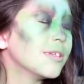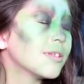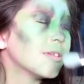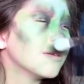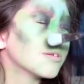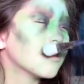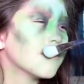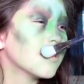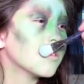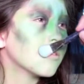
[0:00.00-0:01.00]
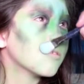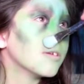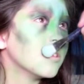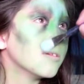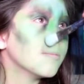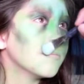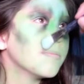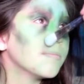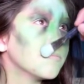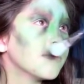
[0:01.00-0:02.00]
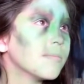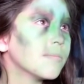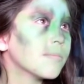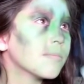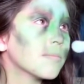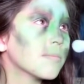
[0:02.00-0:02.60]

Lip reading: it's sort of like a sunken in look.